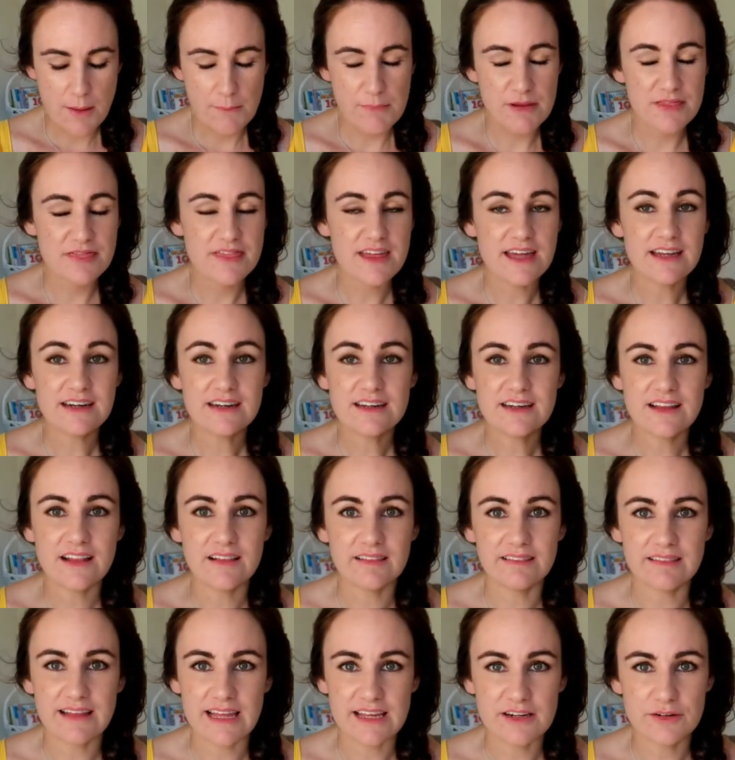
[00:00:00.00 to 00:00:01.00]
But then
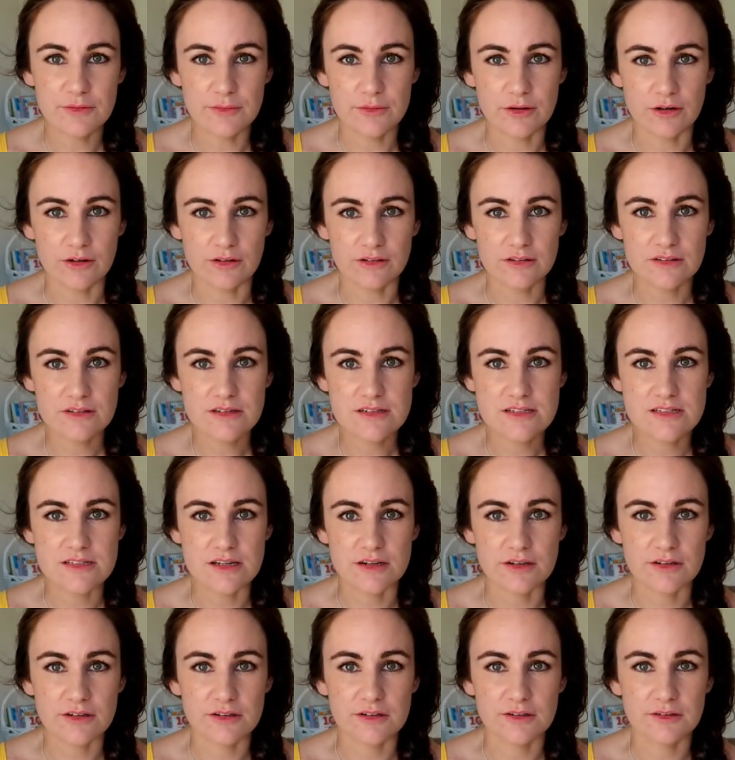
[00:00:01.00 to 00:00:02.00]
later on,
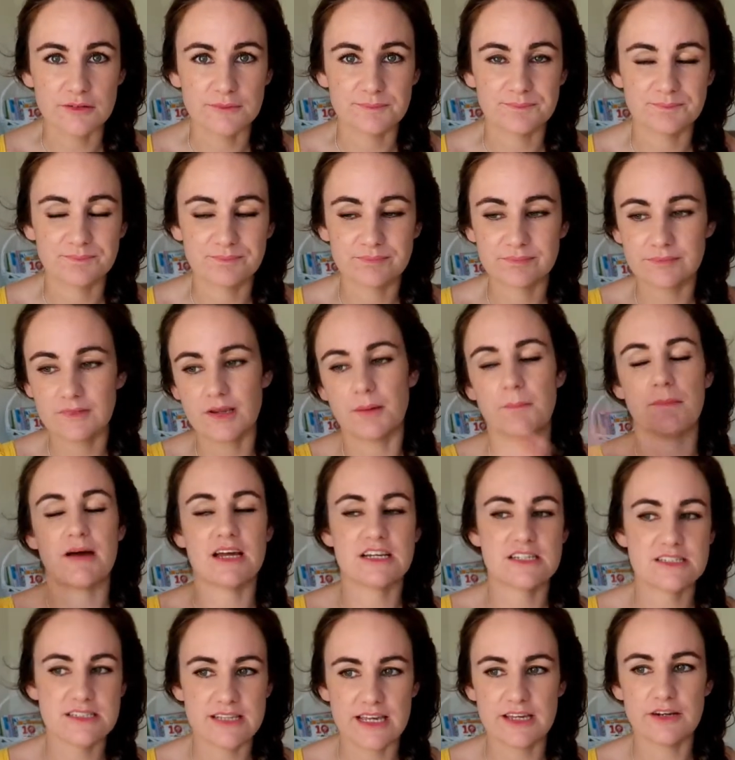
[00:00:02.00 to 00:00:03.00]
so
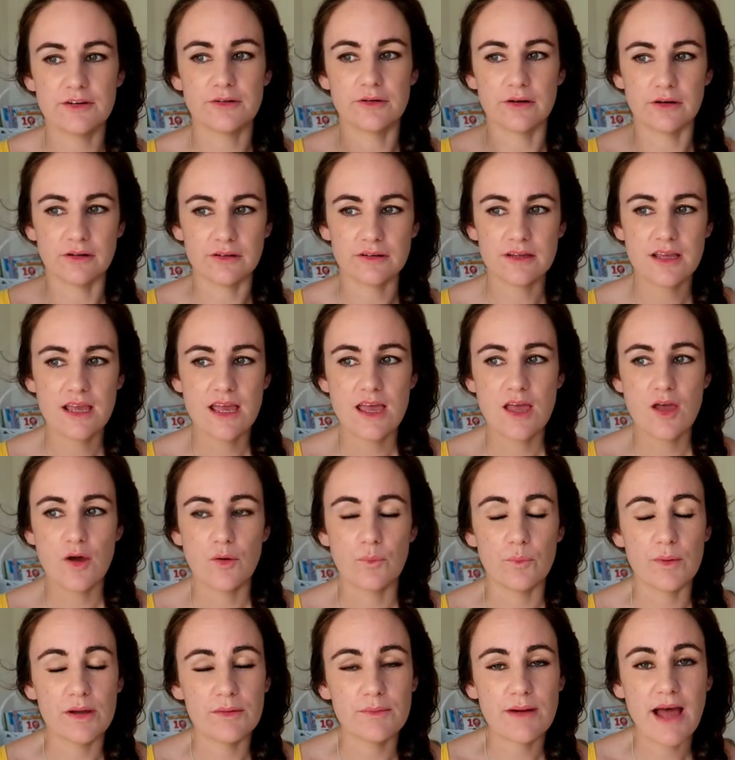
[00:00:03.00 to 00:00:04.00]
much later on,
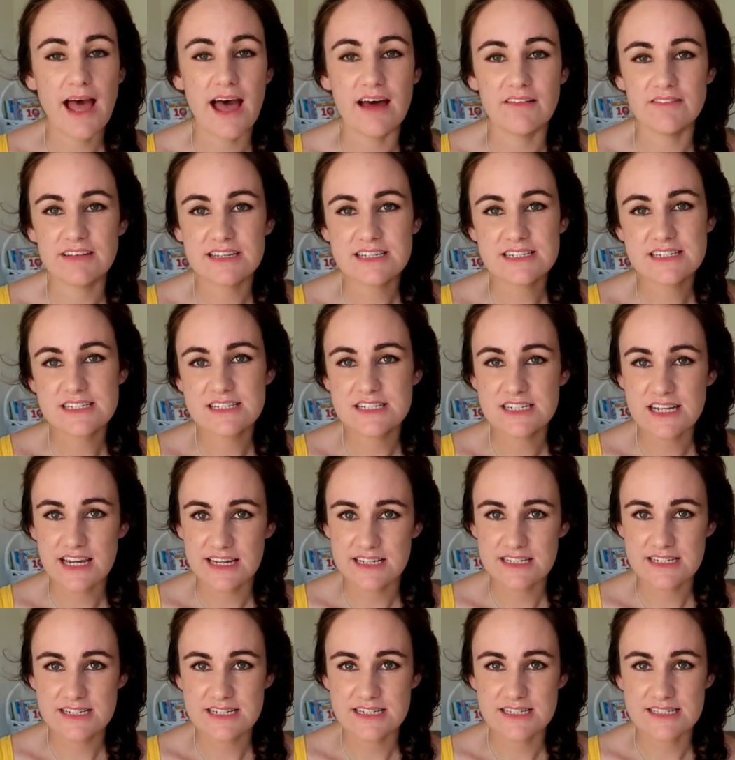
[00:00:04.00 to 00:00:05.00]
we were having to
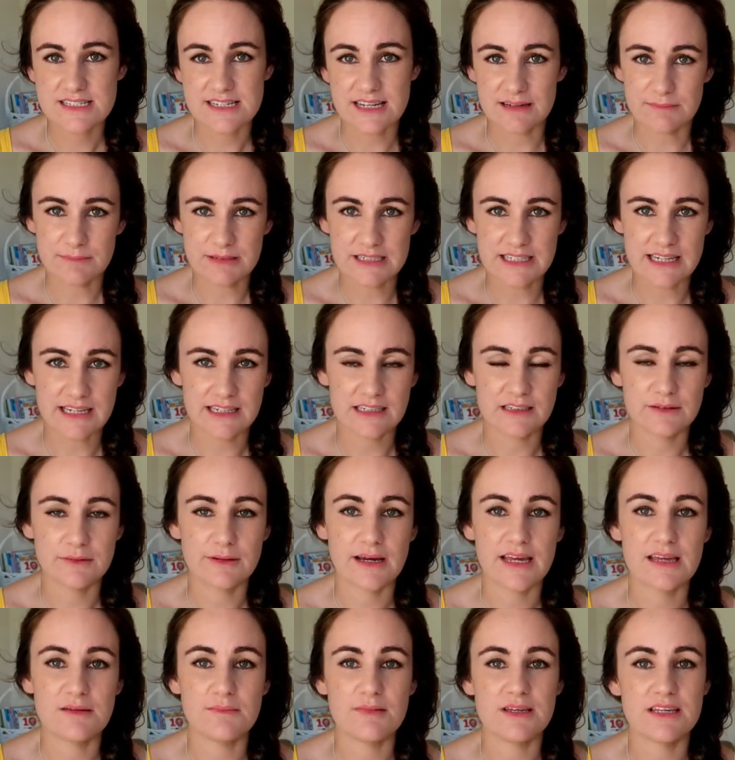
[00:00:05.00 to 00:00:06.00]
change his nappy
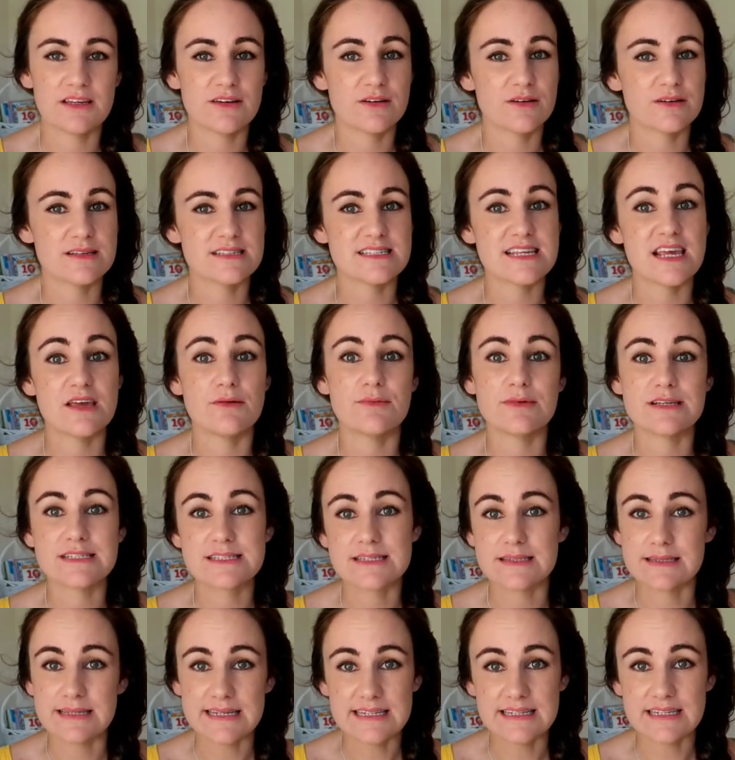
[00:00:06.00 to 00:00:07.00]
anyway because he was
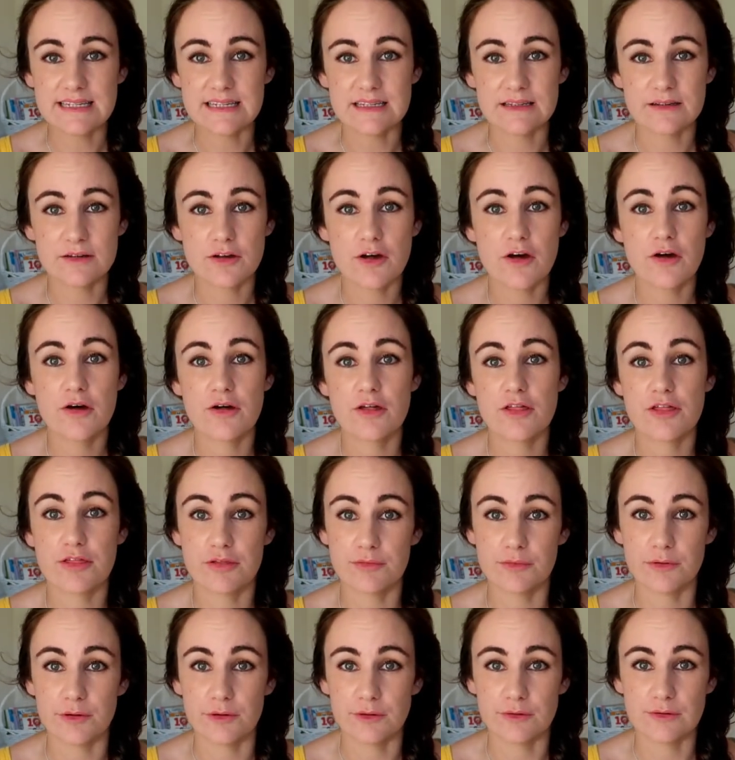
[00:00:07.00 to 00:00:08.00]
leaking
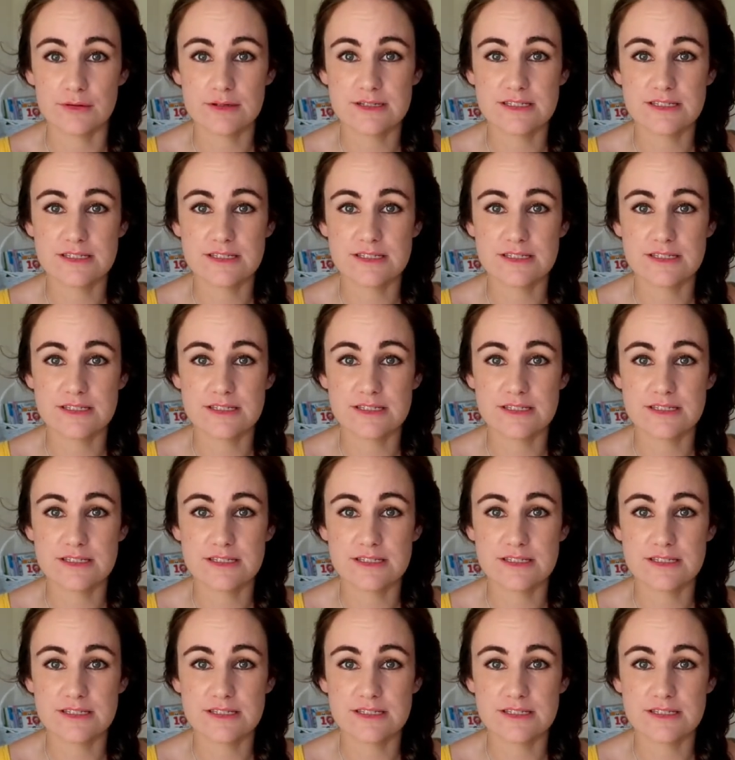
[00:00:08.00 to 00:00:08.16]
through.